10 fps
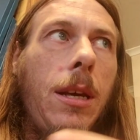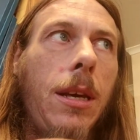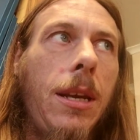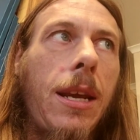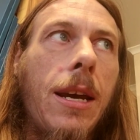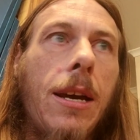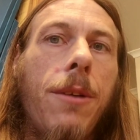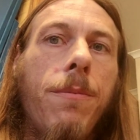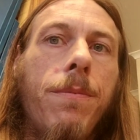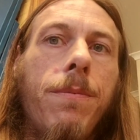
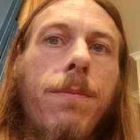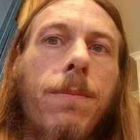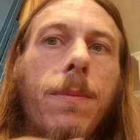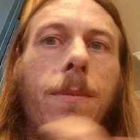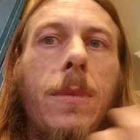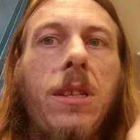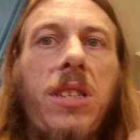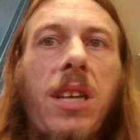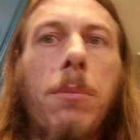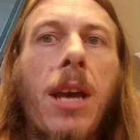Now,
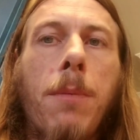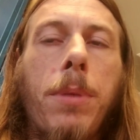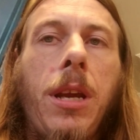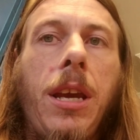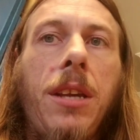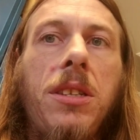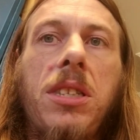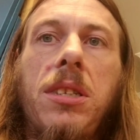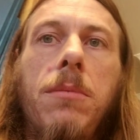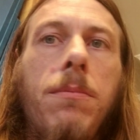some
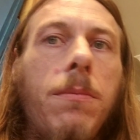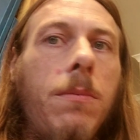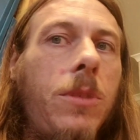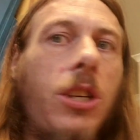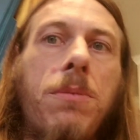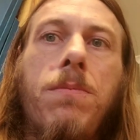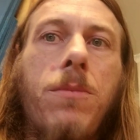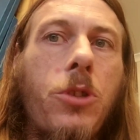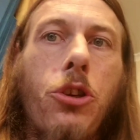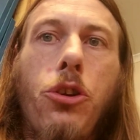companies just
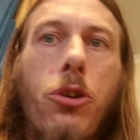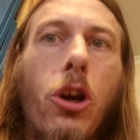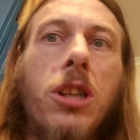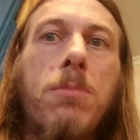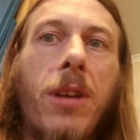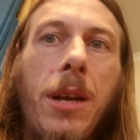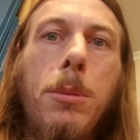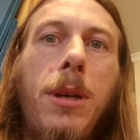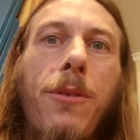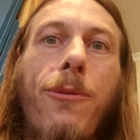too cost
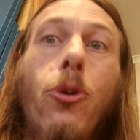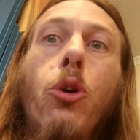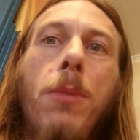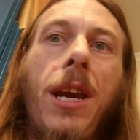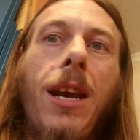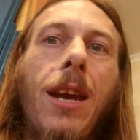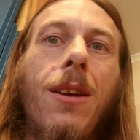prohibitive for me.